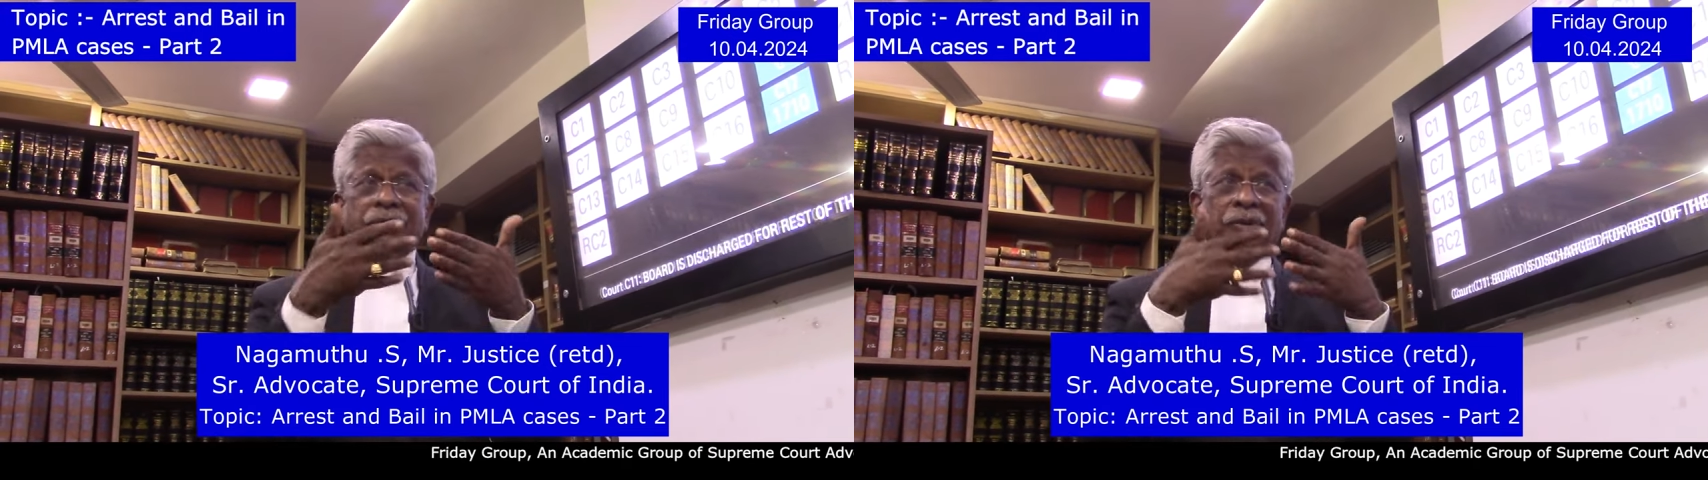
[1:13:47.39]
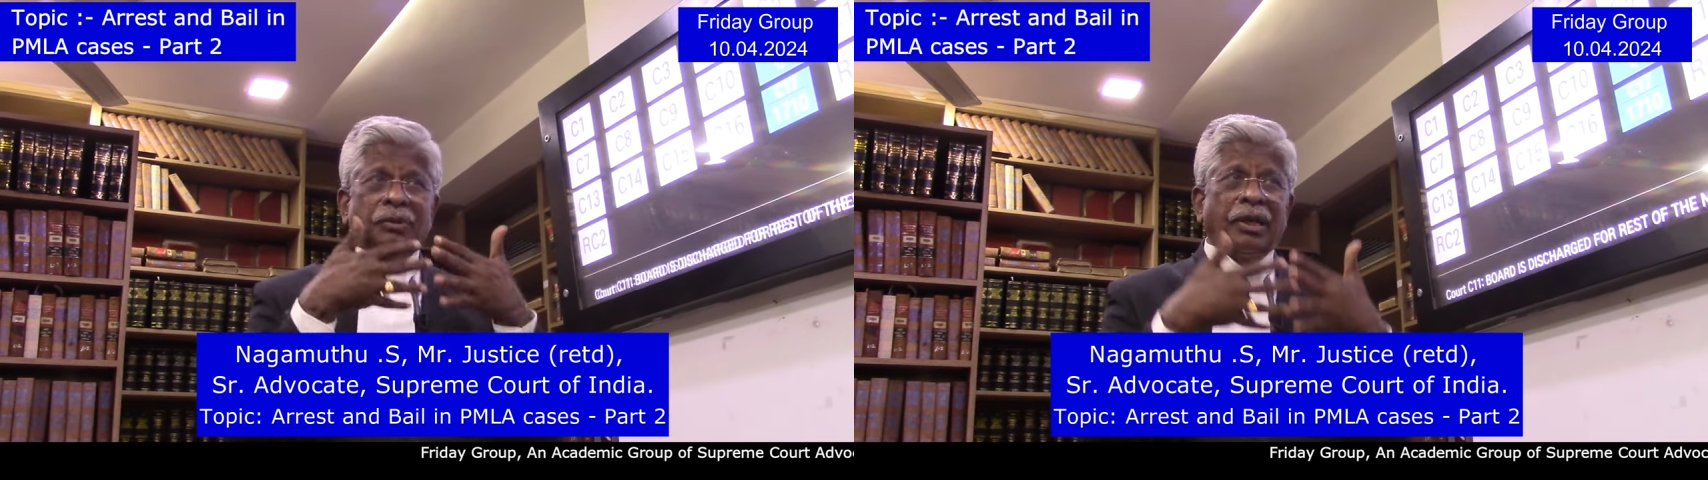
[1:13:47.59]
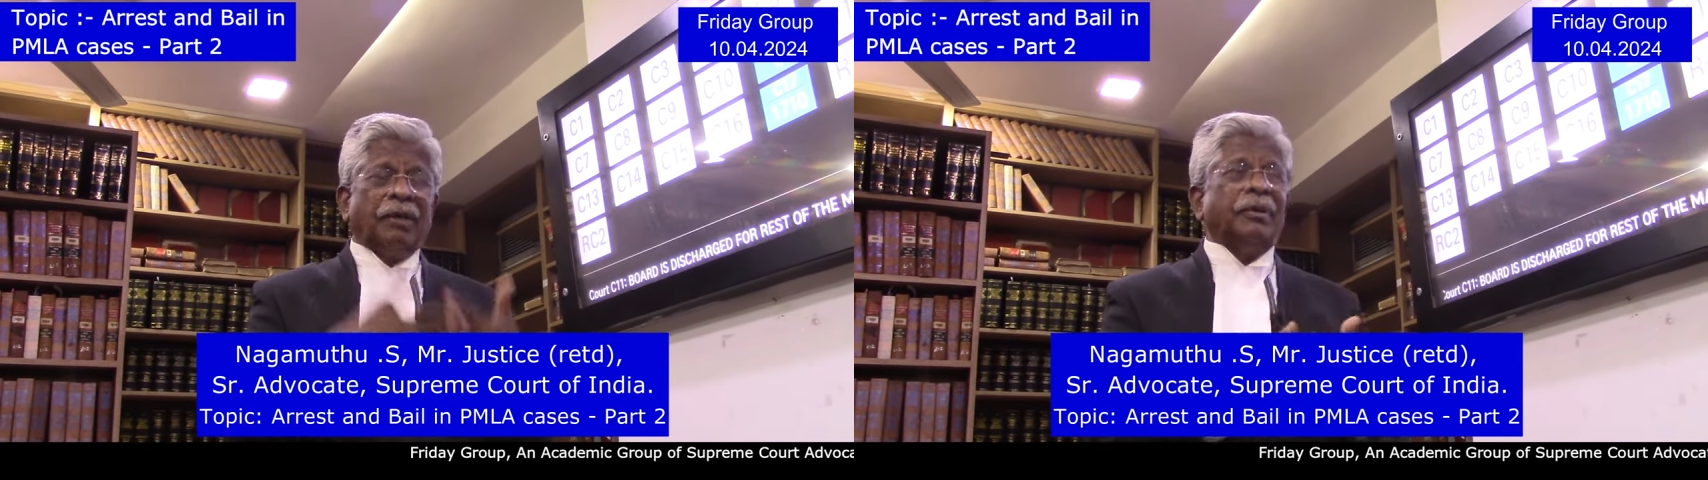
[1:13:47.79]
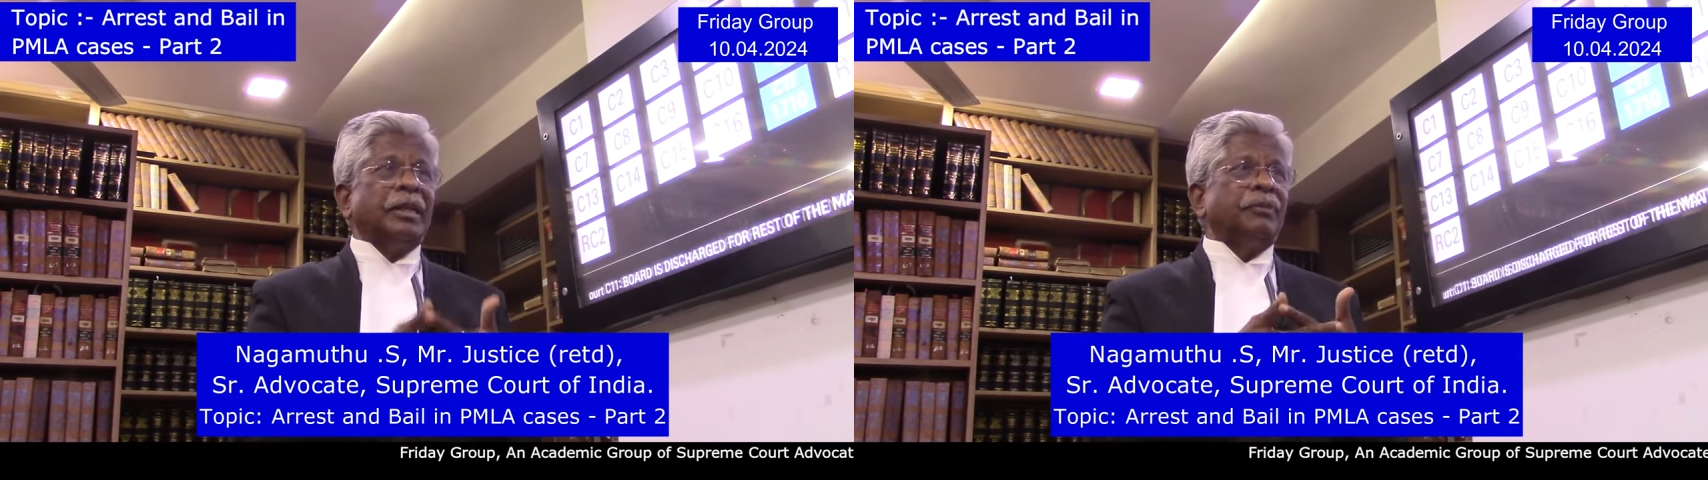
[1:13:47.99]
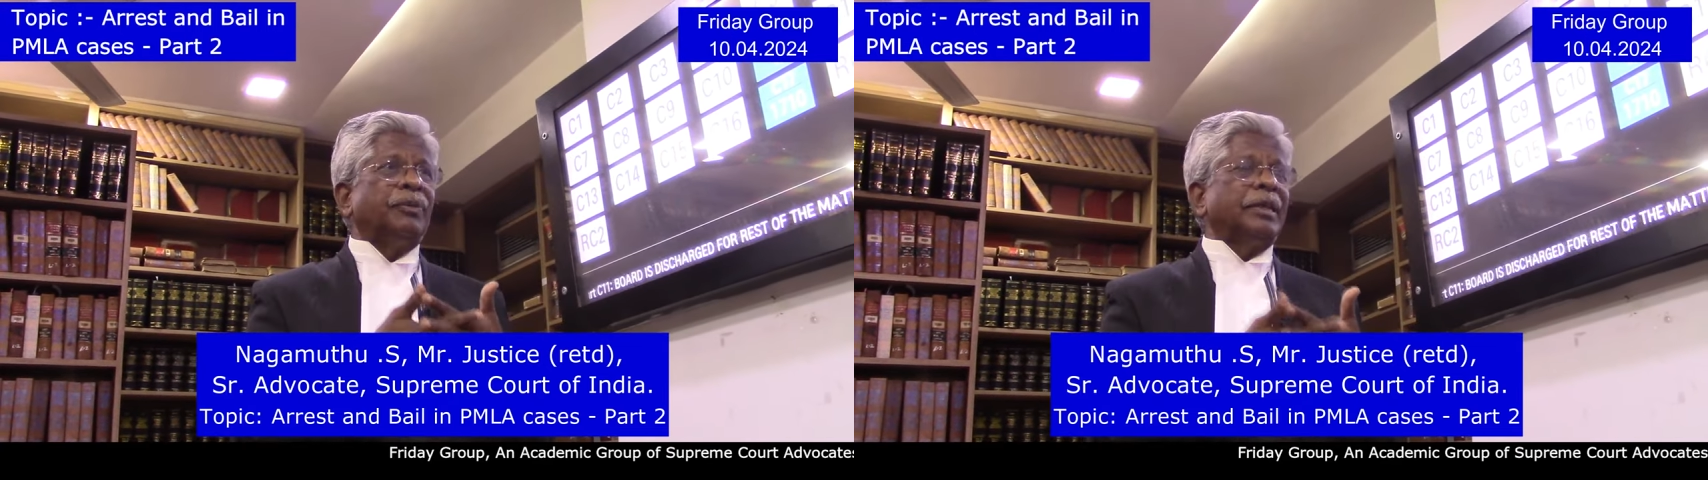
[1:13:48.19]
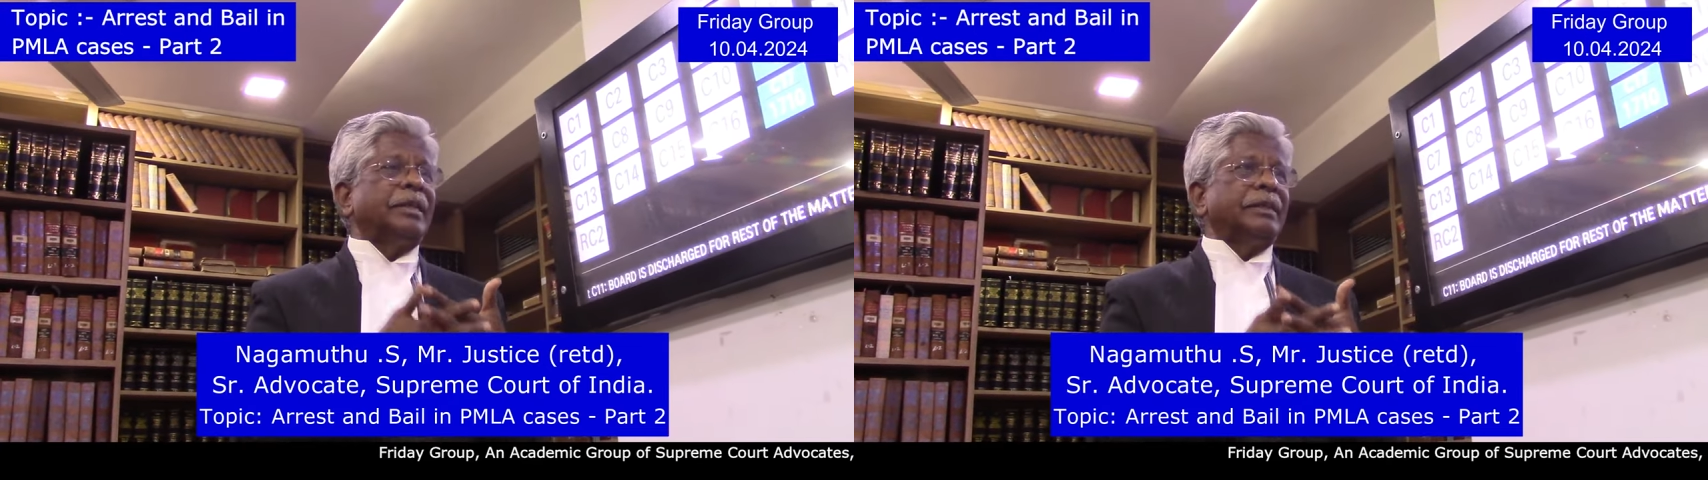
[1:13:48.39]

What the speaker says: So our effort